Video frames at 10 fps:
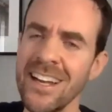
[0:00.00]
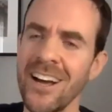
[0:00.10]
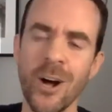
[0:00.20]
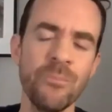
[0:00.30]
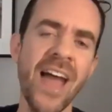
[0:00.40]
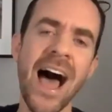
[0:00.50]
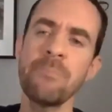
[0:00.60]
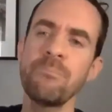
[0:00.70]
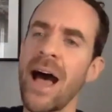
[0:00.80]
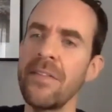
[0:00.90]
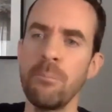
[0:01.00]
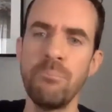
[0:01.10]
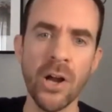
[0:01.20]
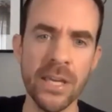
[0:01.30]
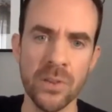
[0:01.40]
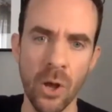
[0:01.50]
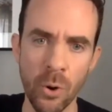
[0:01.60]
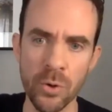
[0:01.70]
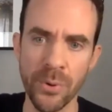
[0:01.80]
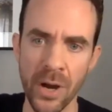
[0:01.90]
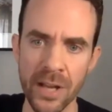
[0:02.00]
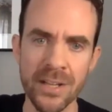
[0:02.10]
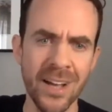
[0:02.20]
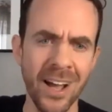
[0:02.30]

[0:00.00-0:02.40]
not by the bucket load, but